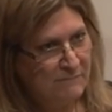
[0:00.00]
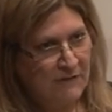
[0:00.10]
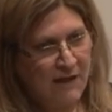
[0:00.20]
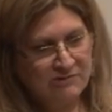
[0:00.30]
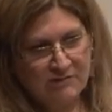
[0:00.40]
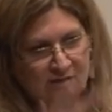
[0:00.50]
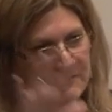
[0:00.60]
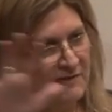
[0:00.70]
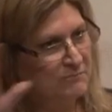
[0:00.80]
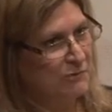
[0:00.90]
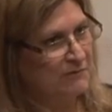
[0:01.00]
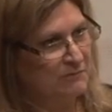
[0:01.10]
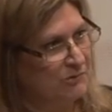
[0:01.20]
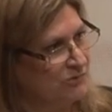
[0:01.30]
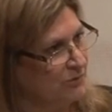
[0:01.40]
not just in
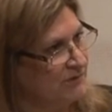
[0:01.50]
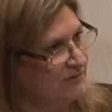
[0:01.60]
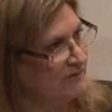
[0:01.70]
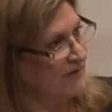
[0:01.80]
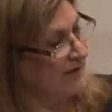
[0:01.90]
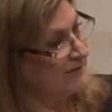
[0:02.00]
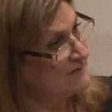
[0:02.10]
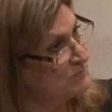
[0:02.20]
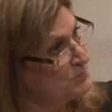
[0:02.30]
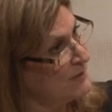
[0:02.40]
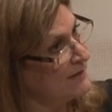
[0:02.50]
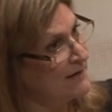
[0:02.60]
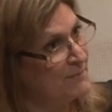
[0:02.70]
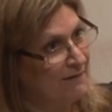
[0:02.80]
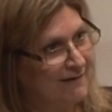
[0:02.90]
Muslim majority societies, but in
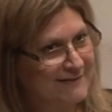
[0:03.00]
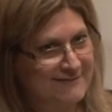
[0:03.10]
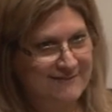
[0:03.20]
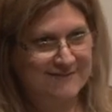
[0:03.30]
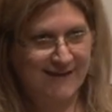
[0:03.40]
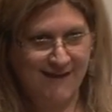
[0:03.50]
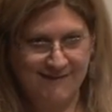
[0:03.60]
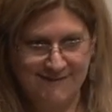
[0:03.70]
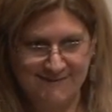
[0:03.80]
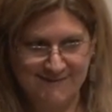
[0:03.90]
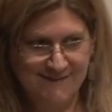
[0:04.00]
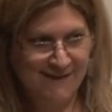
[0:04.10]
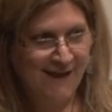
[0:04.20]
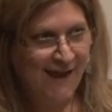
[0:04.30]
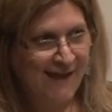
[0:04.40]
American societies.
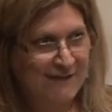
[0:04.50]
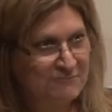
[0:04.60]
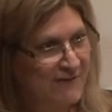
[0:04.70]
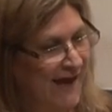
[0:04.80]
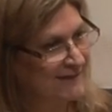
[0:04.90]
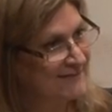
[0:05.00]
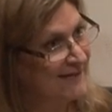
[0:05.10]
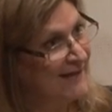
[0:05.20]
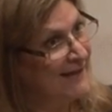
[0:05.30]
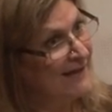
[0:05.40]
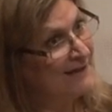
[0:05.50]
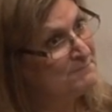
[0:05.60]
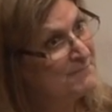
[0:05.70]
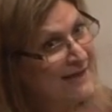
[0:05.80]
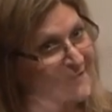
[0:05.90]
In fact, in
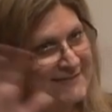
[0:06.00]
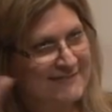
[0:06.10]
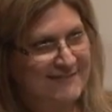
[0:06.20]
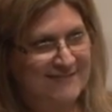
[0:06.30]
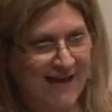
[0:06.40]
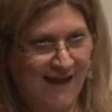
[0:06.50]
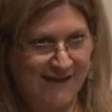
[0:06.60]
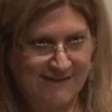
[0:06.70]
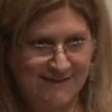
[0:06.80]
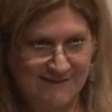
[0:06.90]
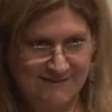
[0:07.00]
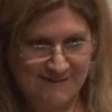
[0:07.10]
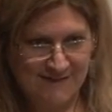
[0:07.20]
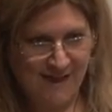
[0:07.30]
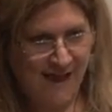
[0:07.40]
many societies.